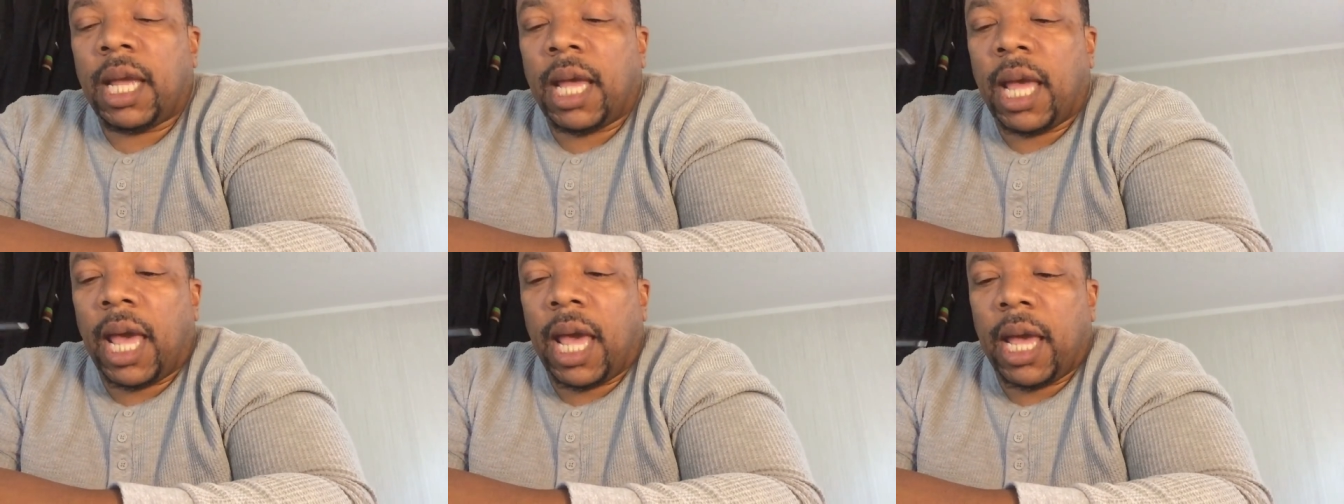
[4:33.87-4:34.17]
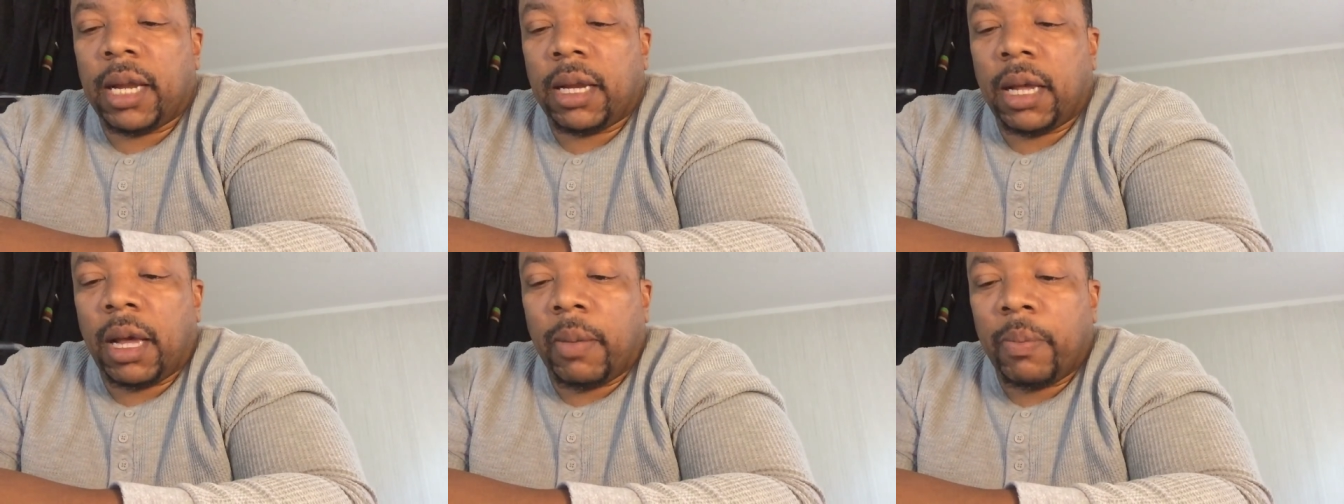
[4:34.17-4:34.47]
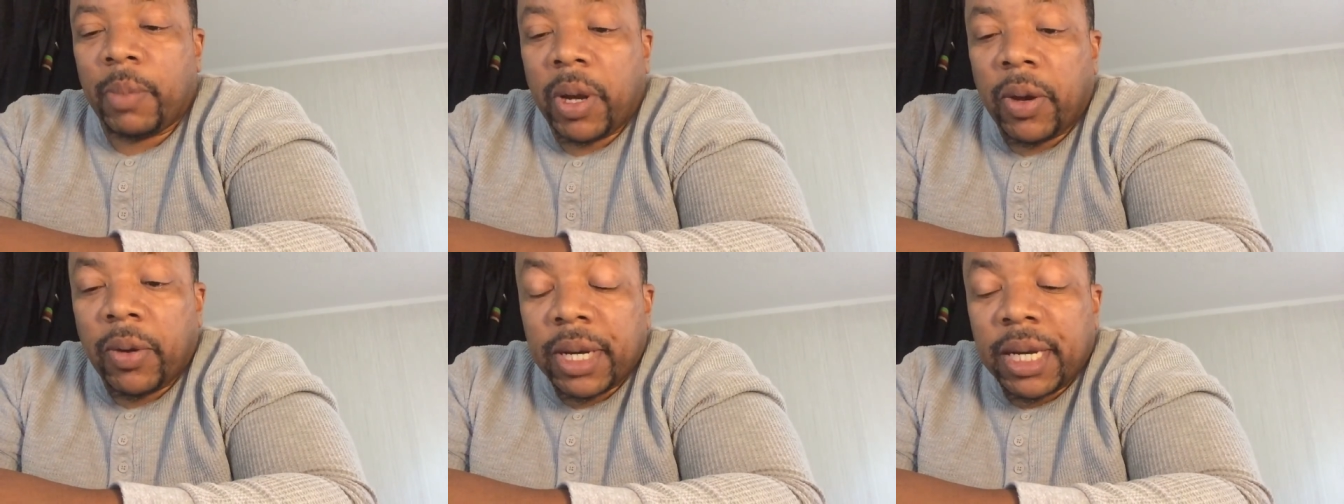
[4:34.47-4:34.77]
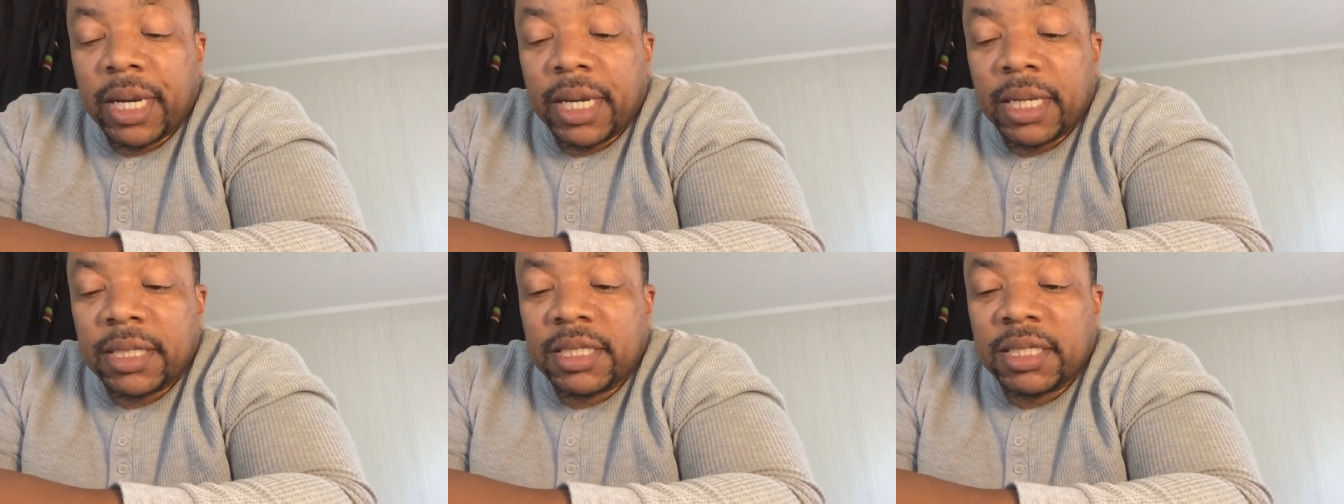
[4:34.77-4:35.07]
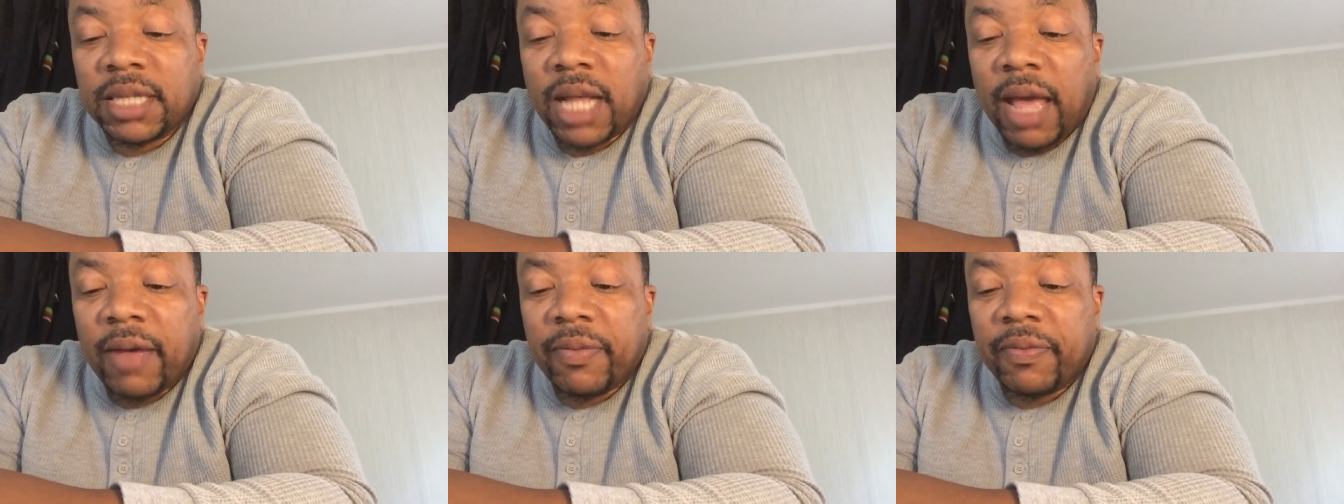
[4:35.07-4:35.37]
American
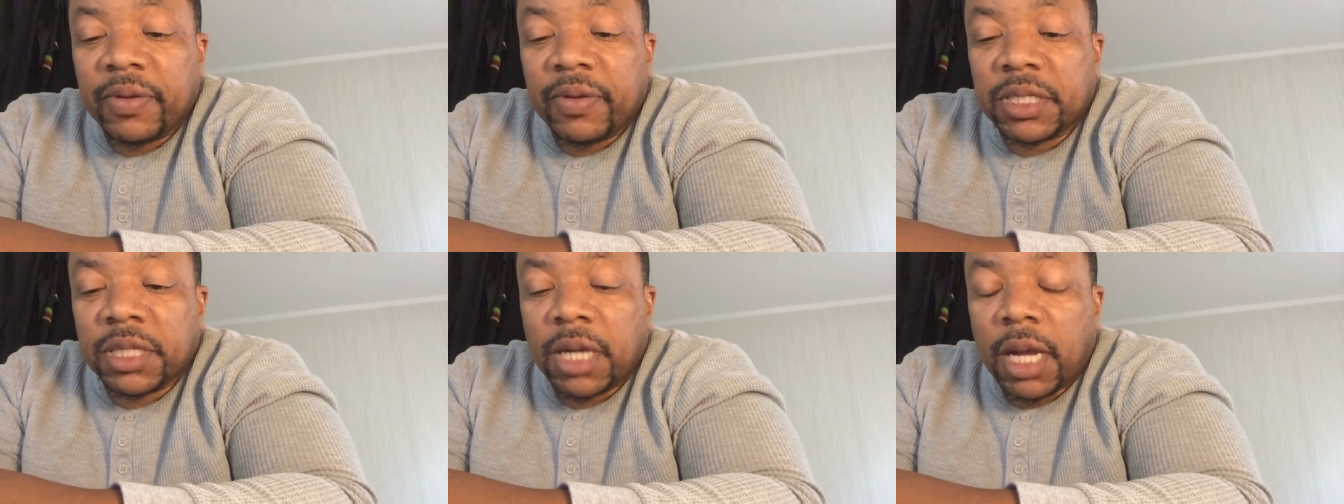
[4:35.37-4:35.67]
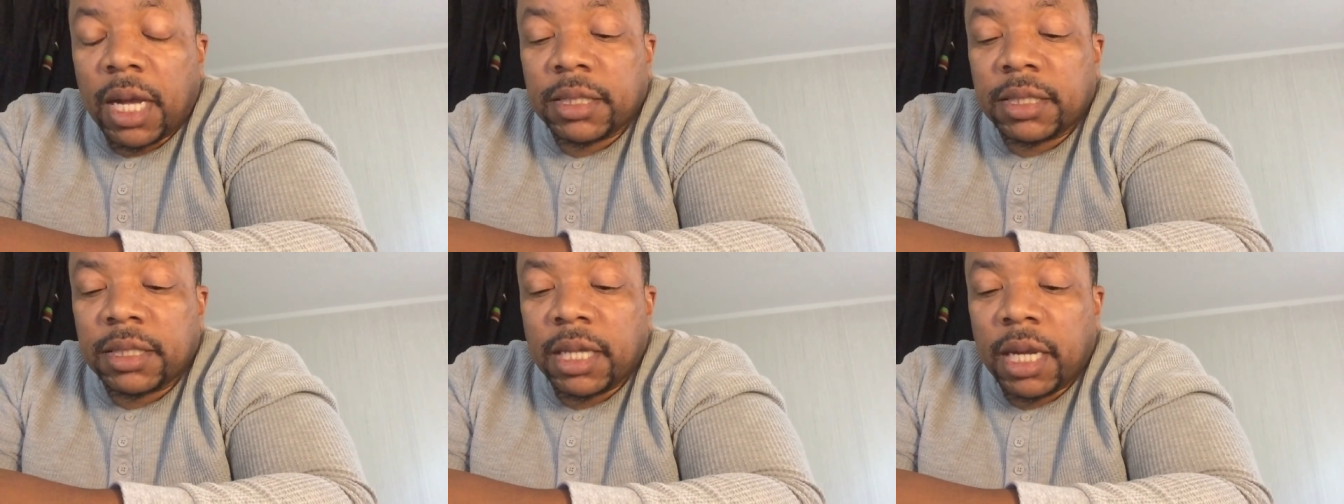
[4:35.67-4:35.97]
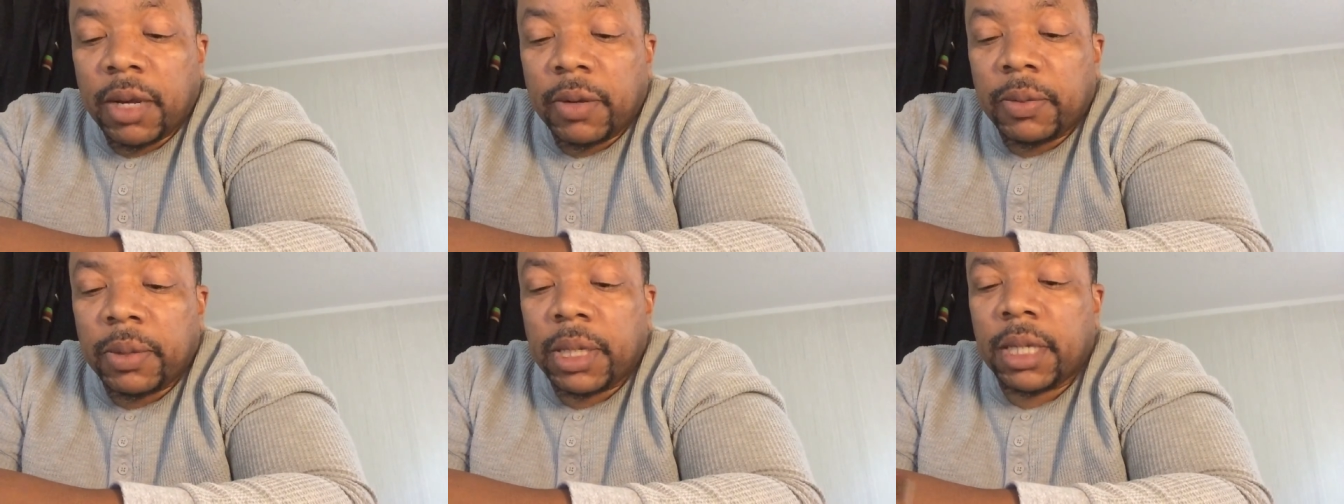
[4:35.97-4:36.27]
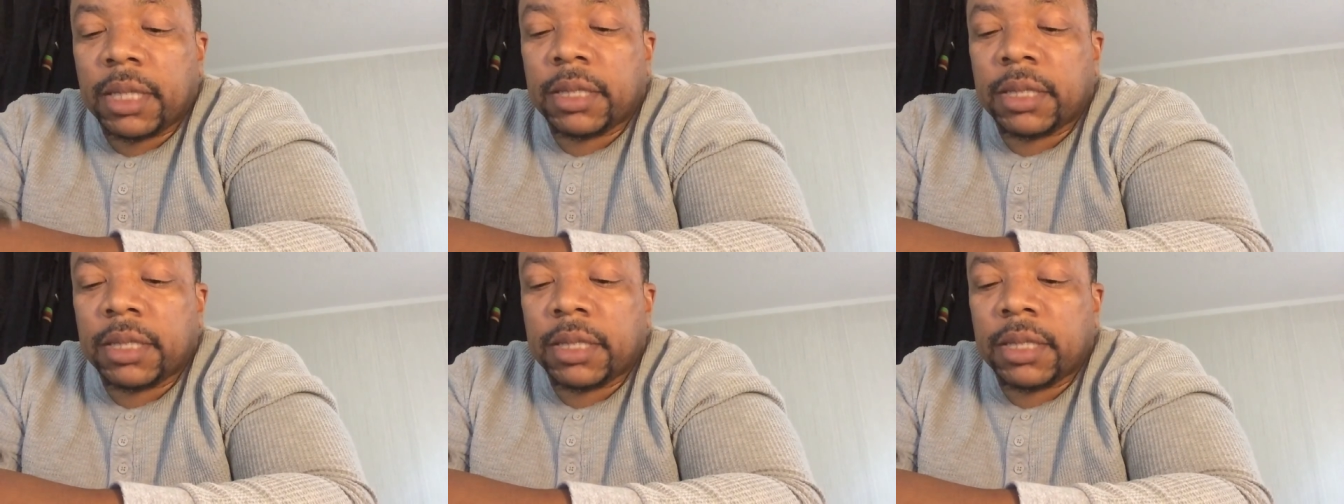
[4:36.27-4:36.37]
Staffordshire Terriers.